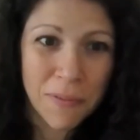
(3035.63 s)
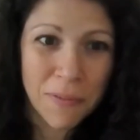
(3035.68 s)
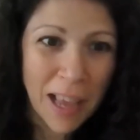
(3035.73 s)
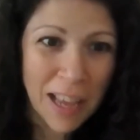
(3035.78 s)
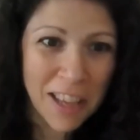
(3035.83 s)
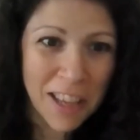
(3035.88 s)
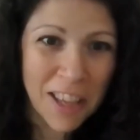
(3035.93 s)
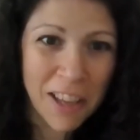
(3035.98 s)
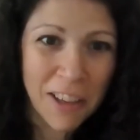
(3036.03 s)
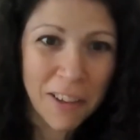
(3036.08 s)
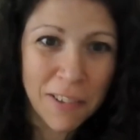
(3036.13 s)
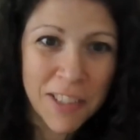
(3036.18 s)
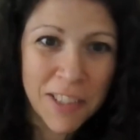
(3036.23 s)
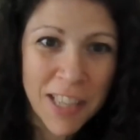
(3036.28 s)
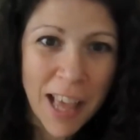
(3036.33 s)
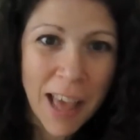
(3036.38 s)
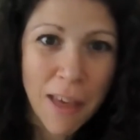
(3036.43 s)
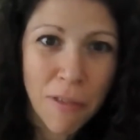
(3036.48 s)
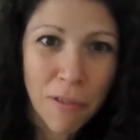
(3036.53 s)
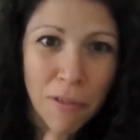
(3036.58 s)
Thank you,
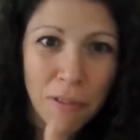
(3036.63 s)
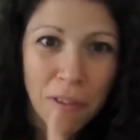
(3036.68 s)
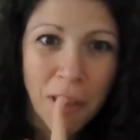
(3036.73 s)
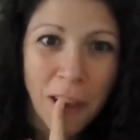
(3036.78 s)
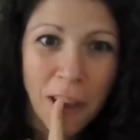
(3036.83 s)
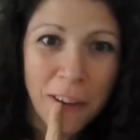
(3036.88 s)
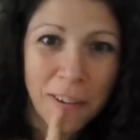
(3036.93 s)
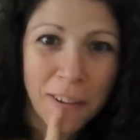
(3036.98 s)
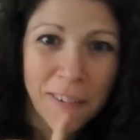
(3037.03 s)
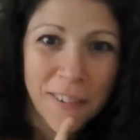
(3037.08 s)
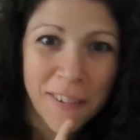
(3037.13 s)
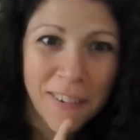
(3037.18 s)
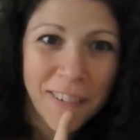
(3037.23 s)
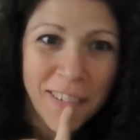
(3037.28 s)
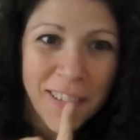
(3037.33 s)
Seth. Go.